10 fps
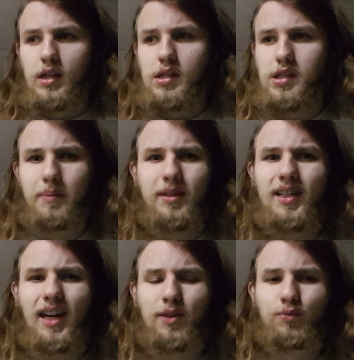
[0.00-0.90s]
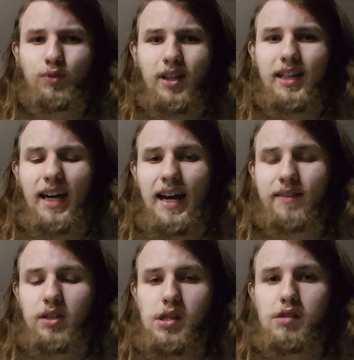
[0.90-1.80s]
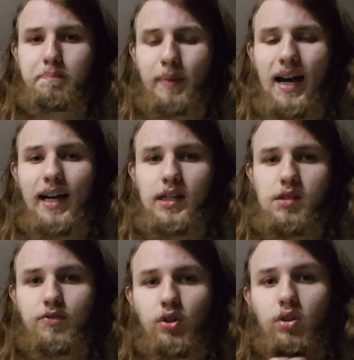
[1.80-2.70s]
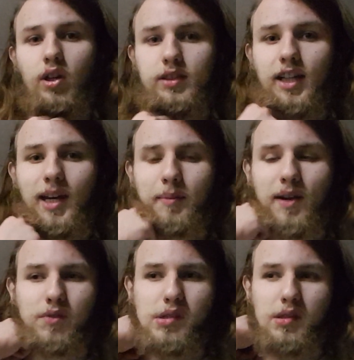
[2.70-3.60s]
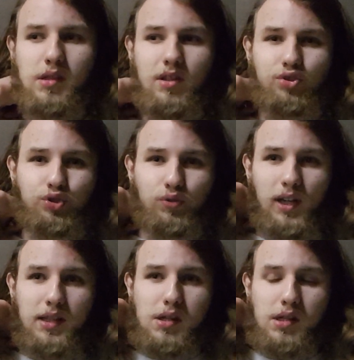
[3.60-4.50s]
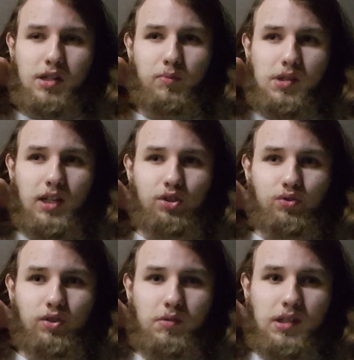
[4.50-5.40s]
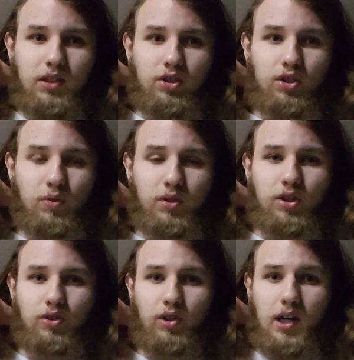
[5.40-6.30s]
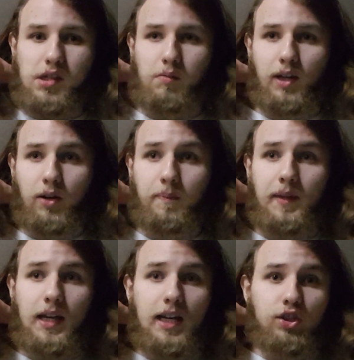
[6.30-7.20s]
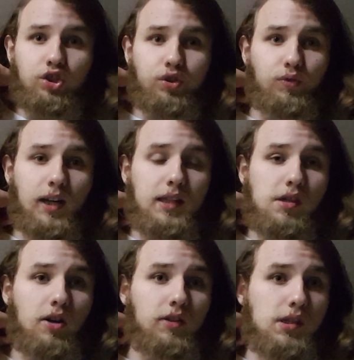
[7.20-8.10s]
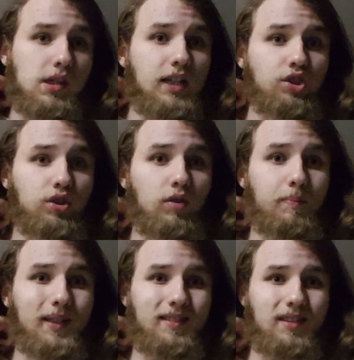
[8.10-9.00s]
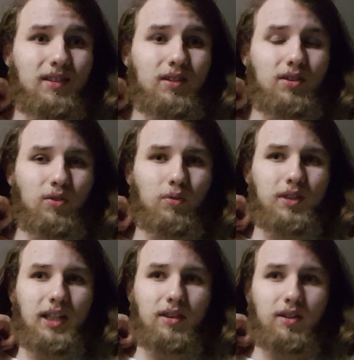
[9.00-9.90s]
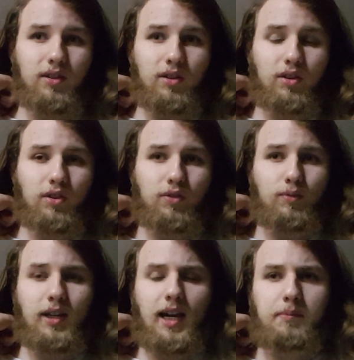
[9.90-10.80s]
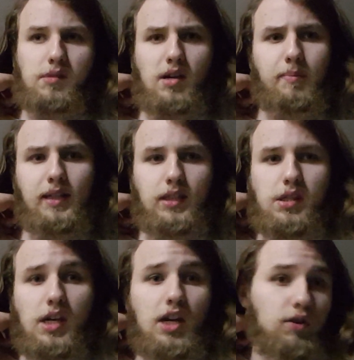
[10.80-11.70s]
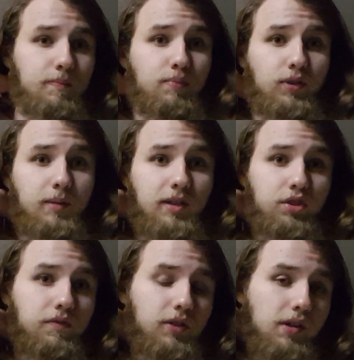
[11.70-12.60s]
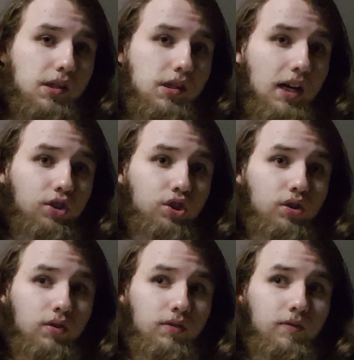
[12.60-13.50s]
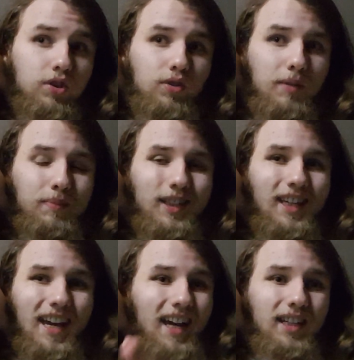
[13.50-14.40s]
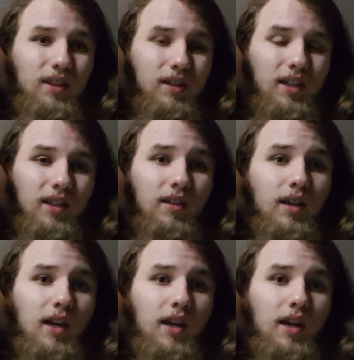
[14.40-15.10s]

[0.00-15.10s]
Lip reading: something I really have despised for a long time ever since the trait system was introduced into Union Cross, where traits are essential, but only the 3 I'm about to say are pretty much very essential to complete anything.